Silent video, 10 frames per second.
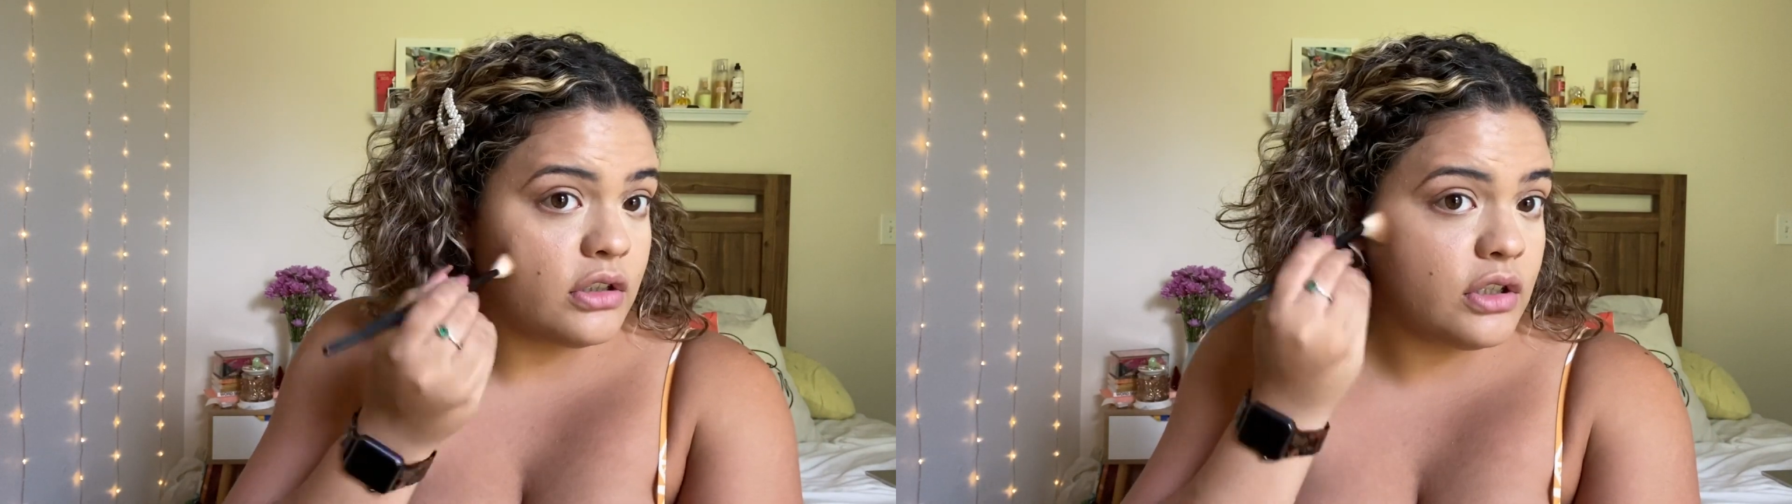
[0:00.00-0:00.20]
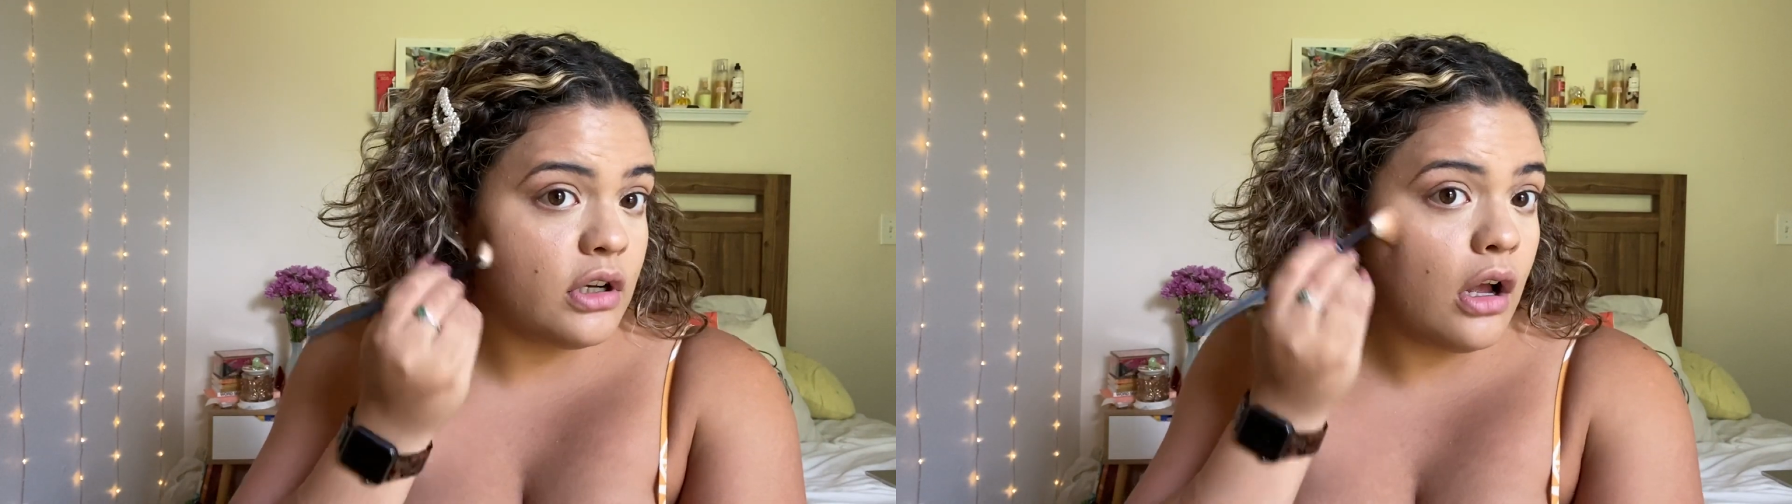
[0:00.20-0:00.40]

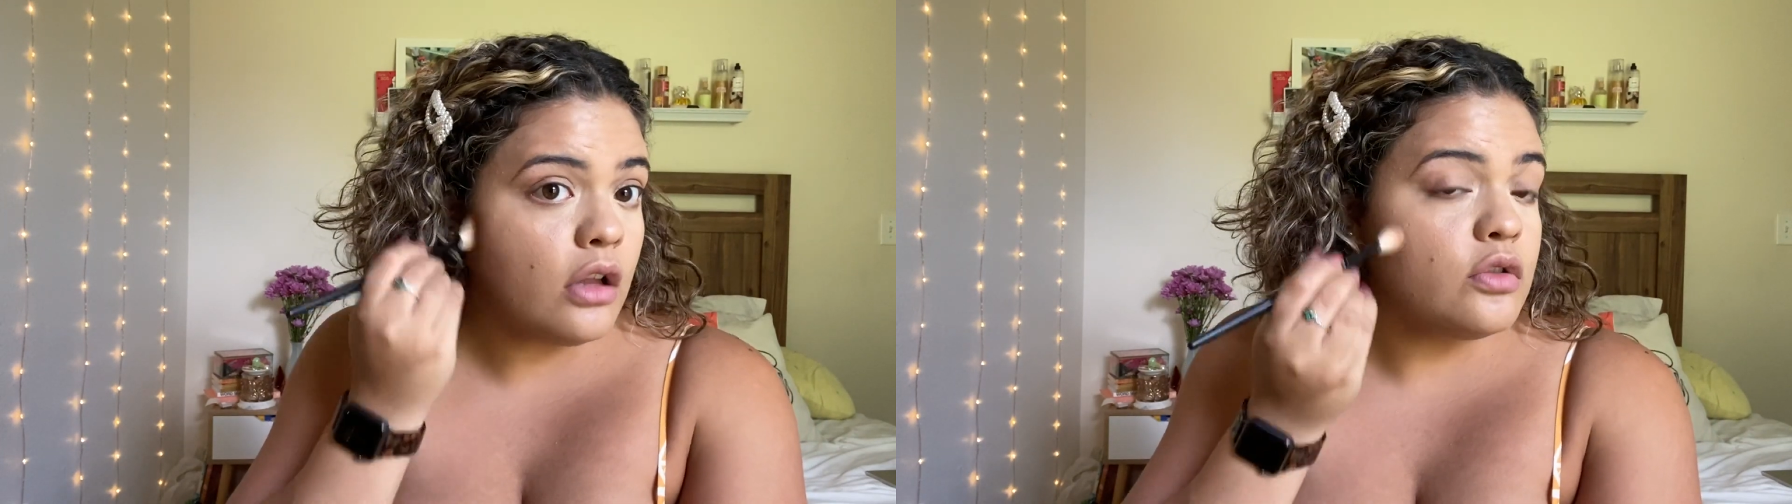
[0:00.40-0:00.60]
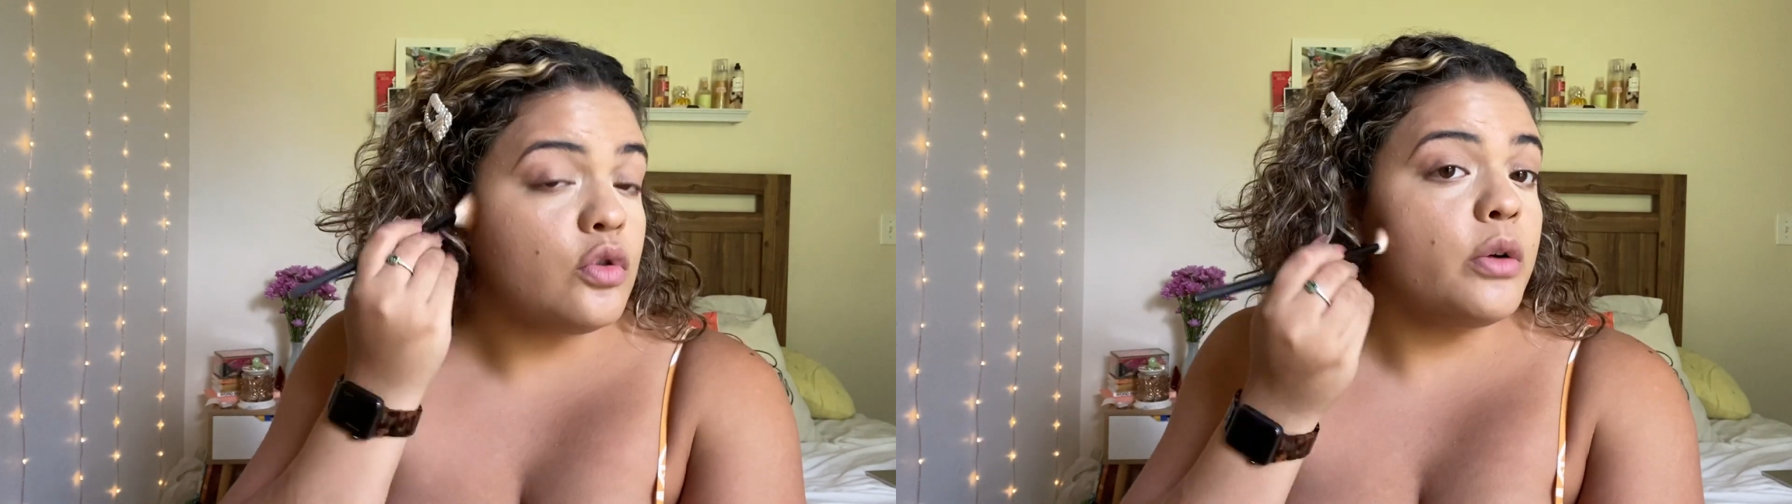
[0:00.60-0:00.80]
to
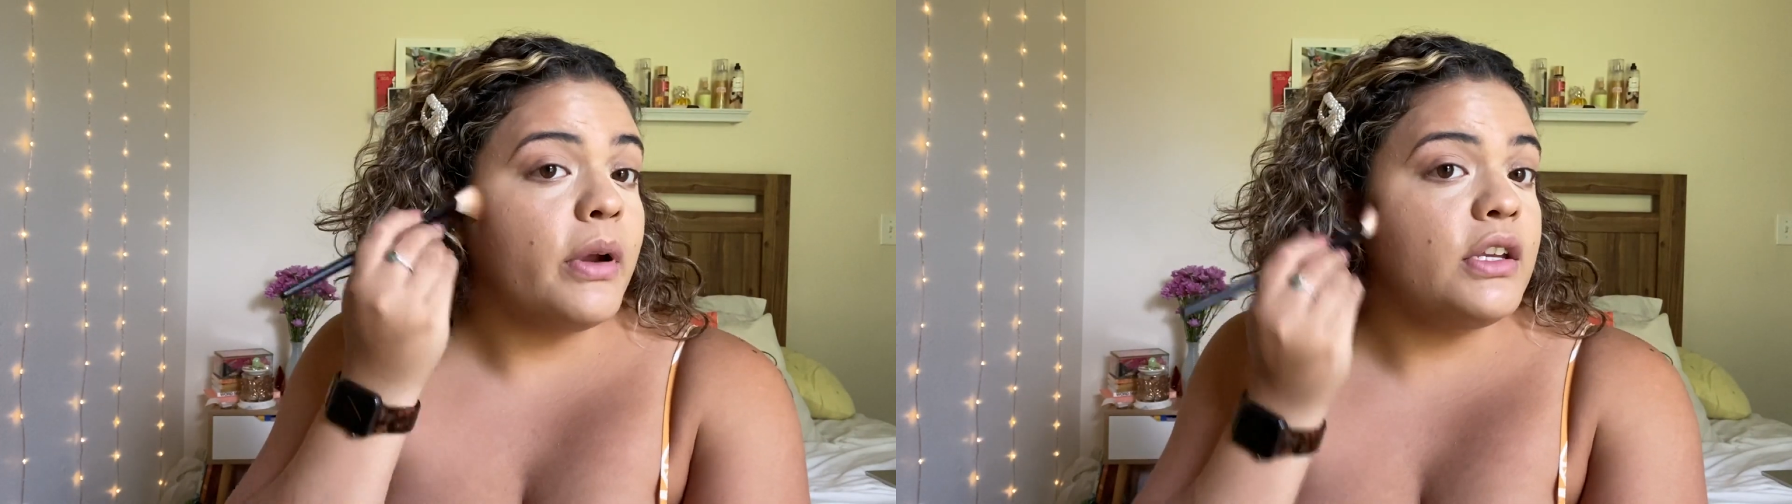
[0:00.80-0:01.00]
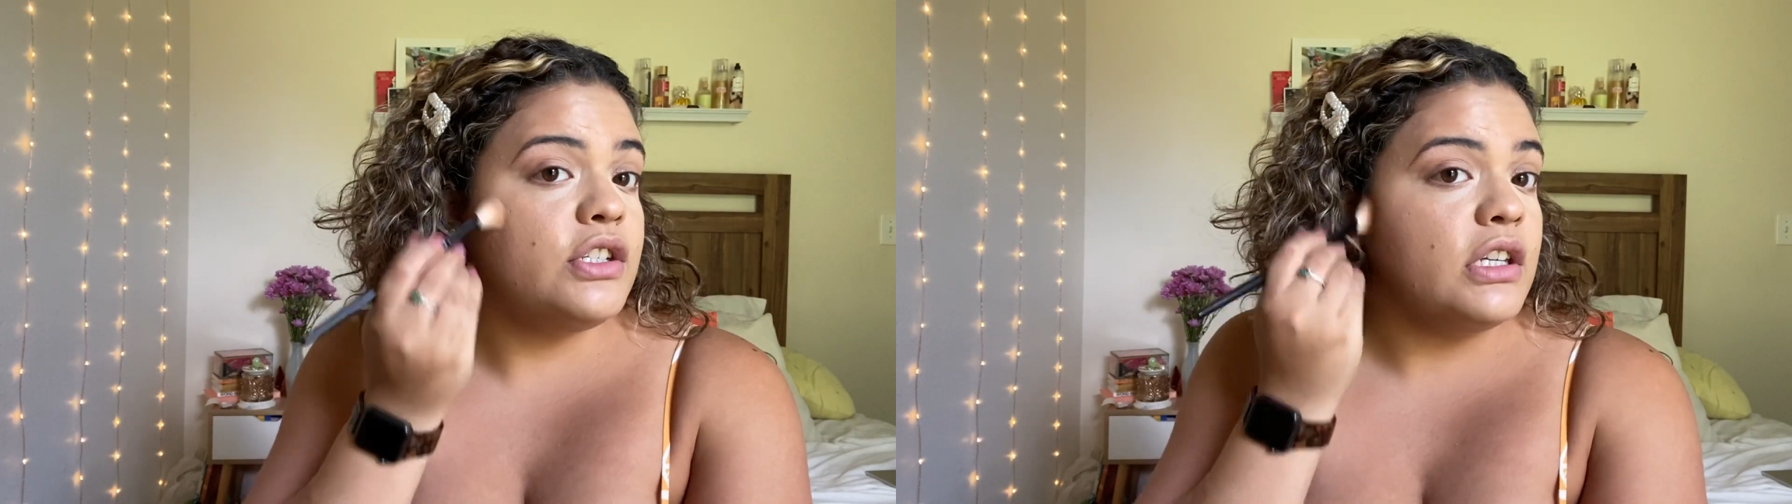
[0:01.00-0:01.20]
contour
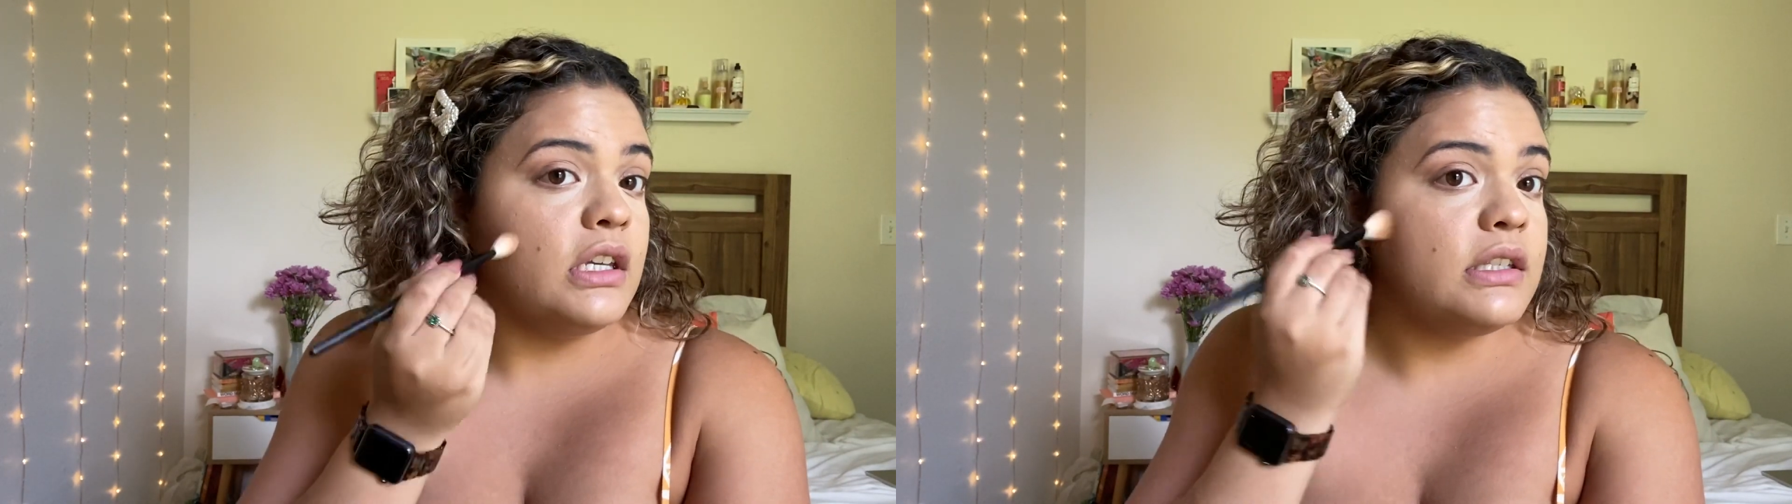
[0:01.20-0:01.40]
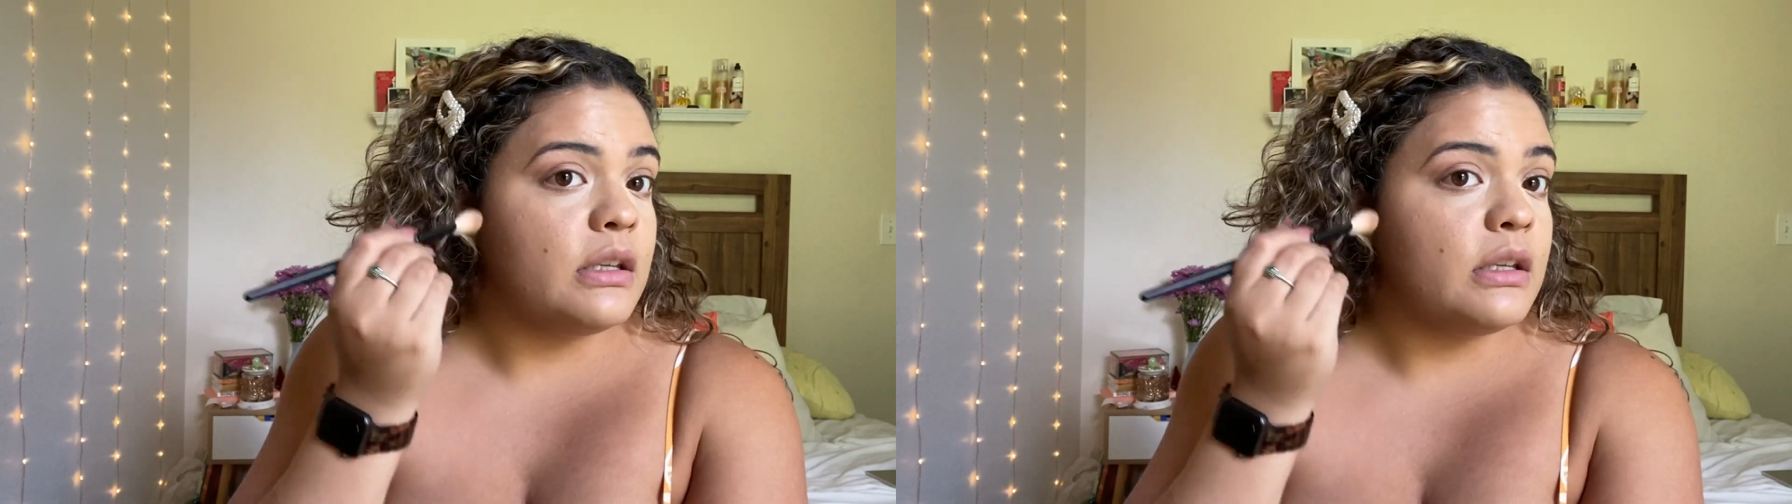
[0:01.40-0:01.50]
my cheeks